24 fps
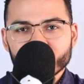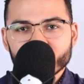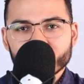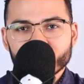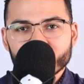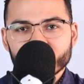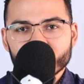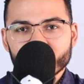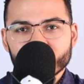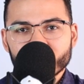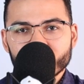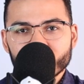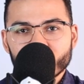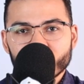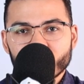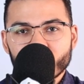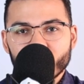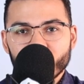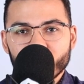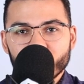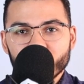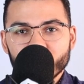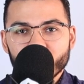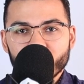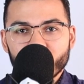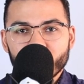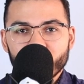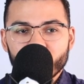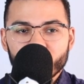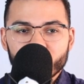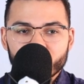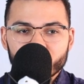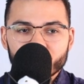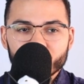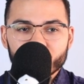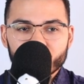
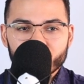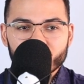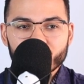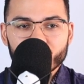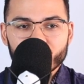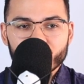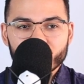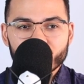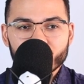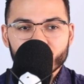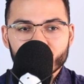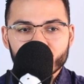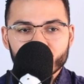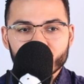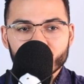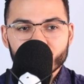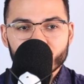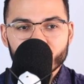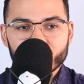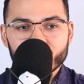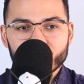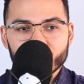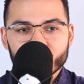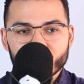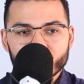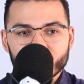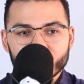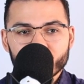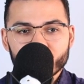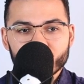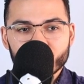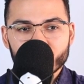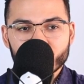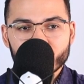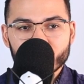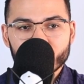
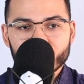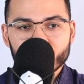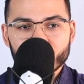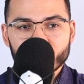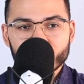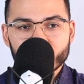No words are spoken by the person on screen.